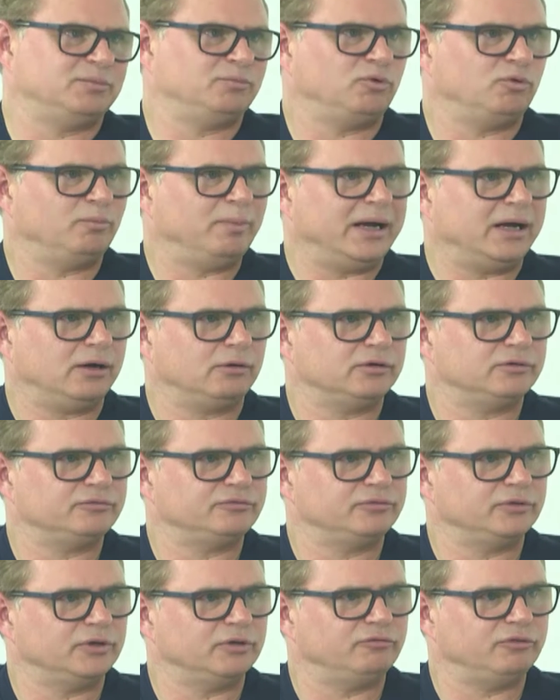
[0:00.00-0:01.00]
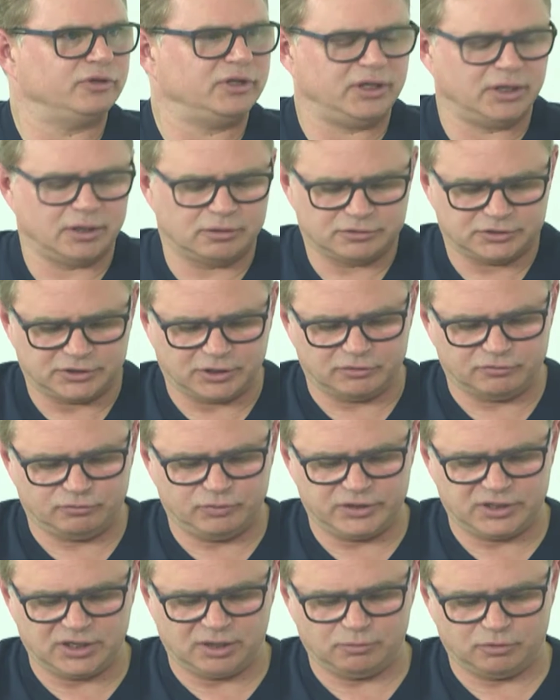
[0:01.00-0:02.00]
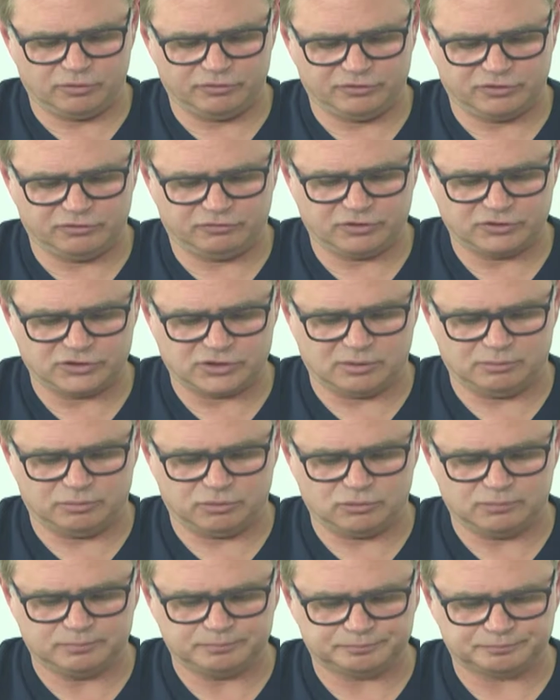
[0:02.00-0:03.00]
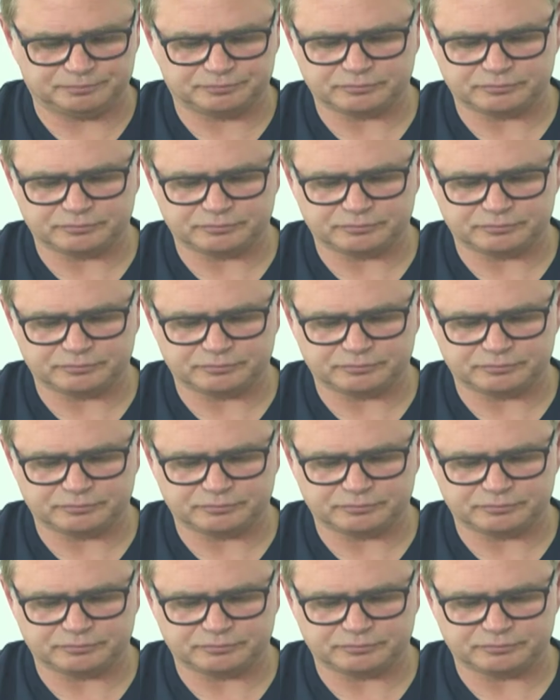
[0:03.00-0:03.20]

simple power of video. So if we come on to, for example,